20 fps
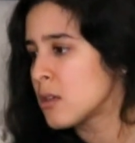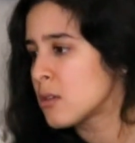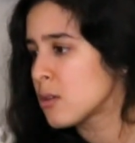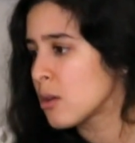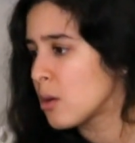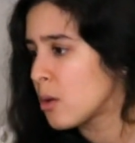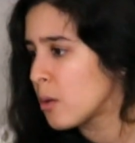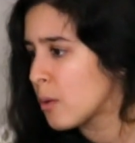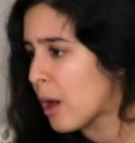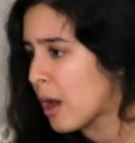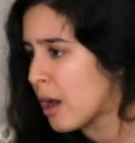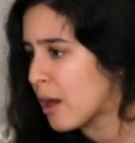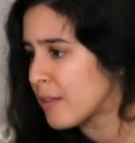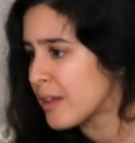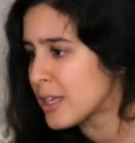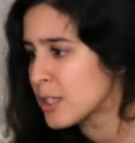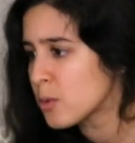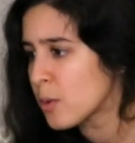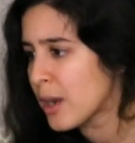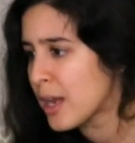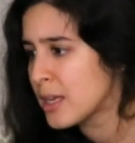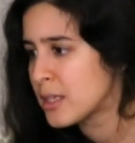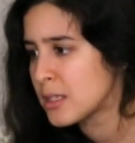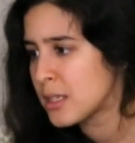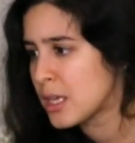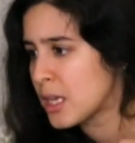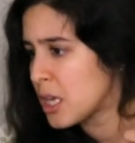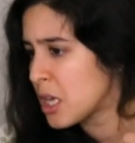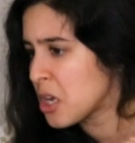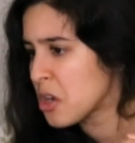So that's what I
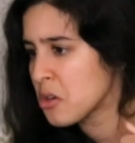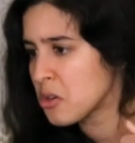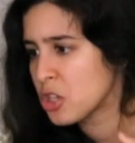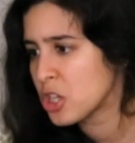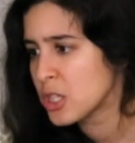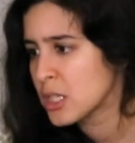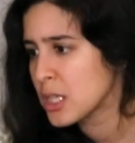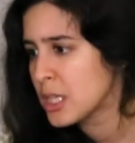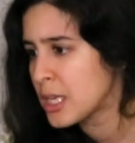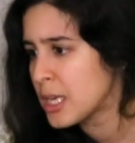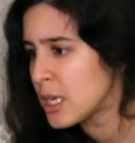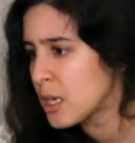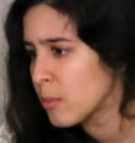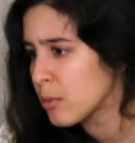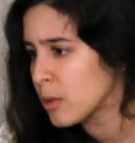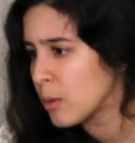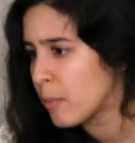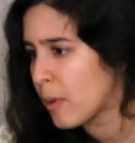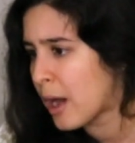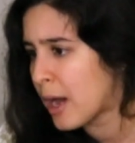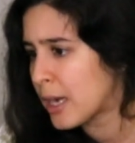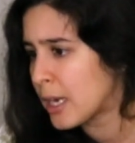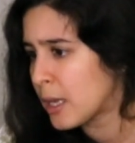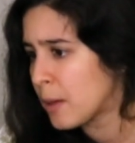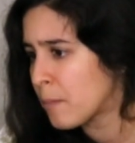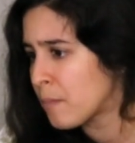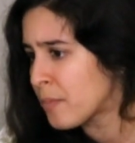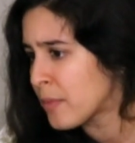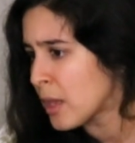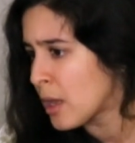see here. Just clean up the
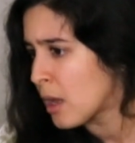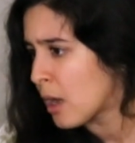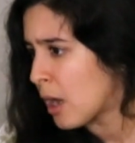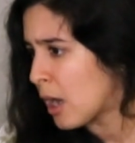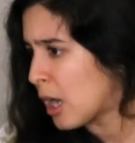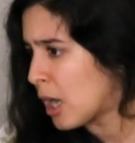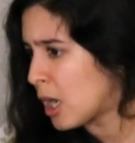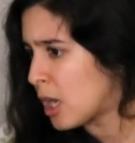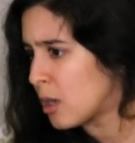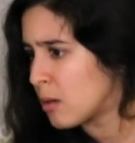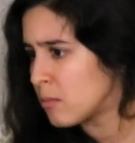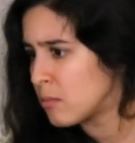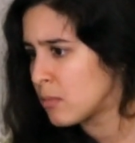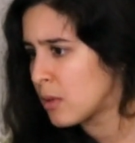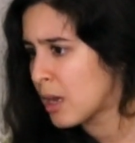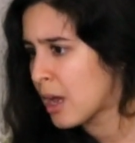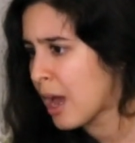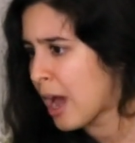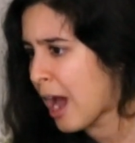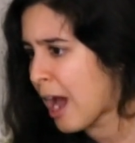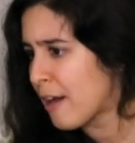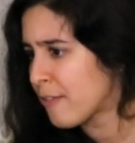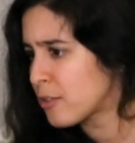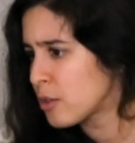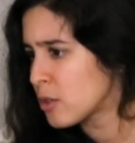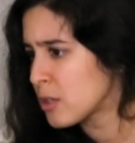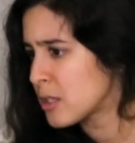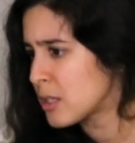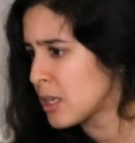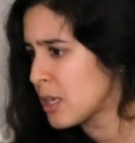body.
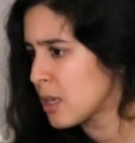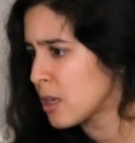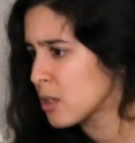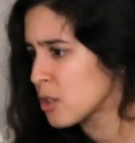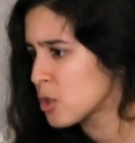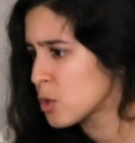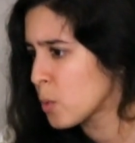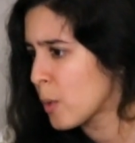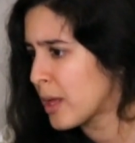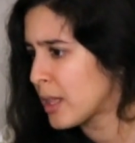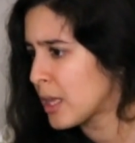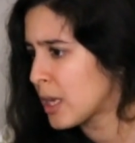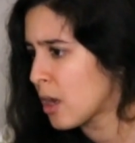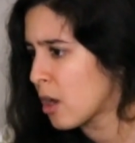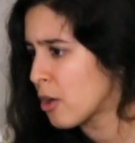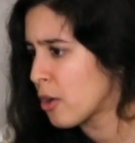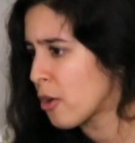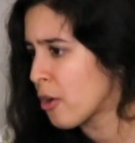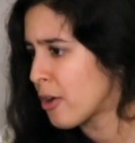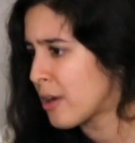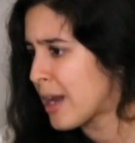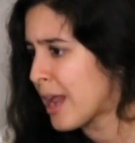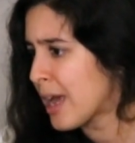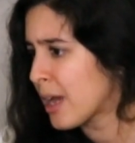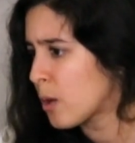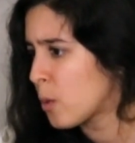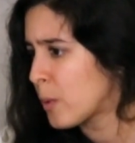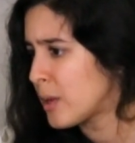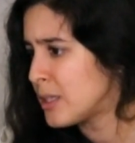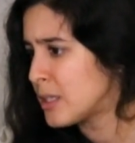After seeing a swelling on her
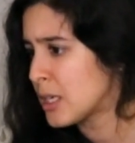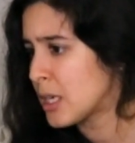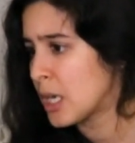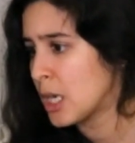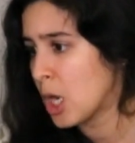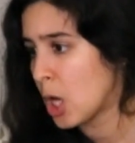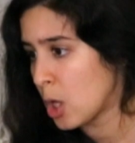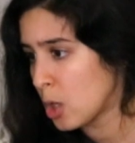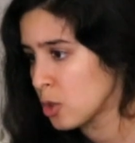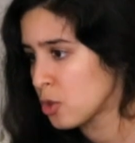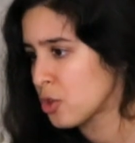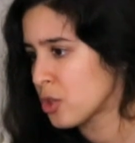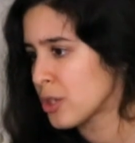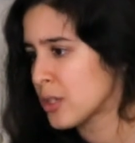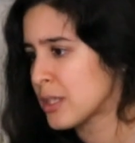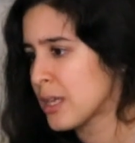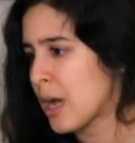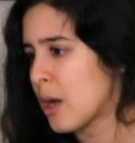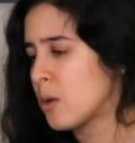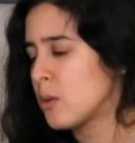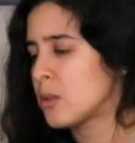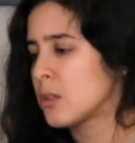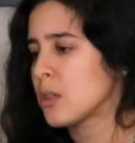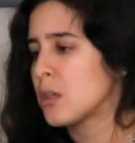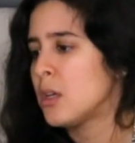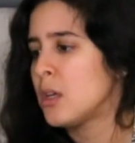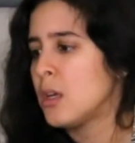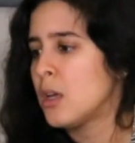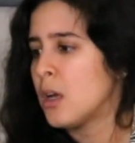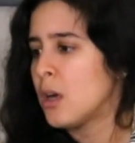neck, we did an
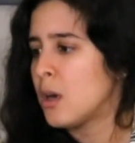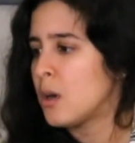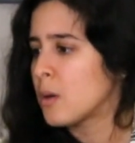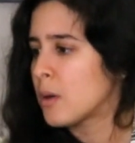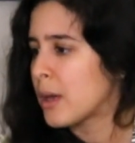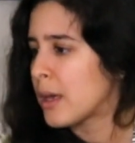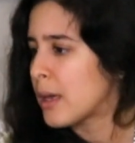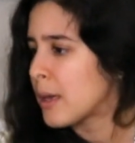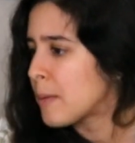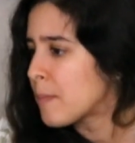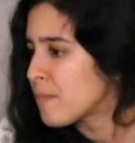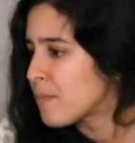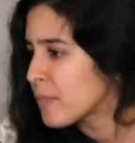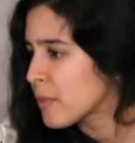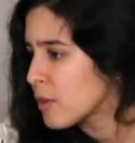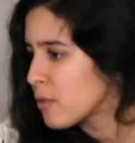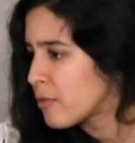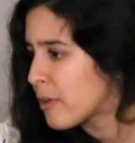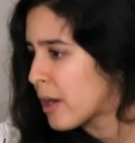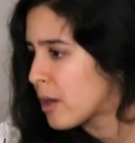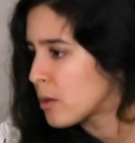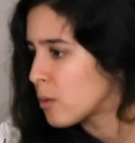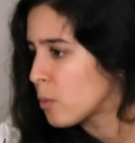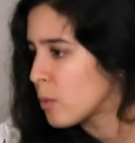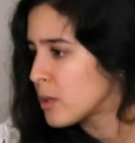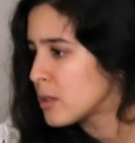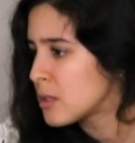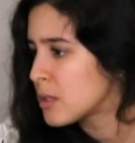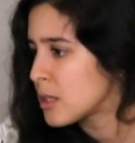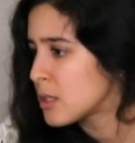ultrasound. Okay, found
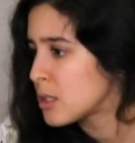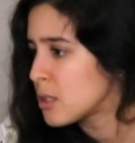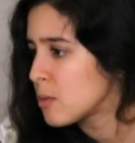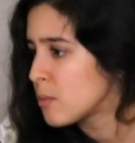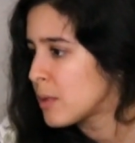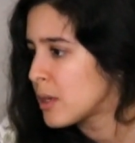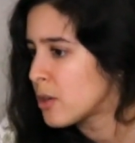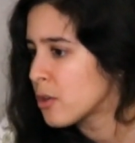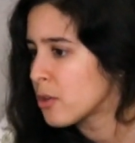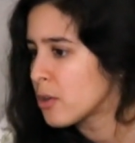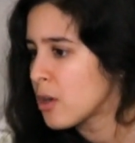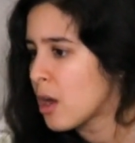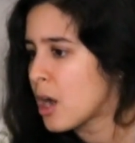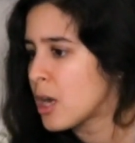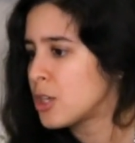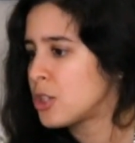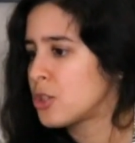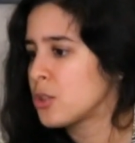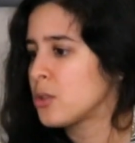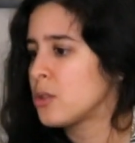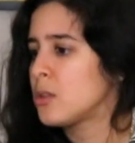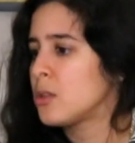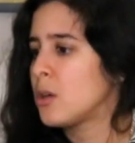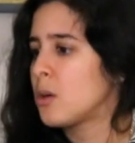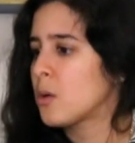1 centimeter nodule.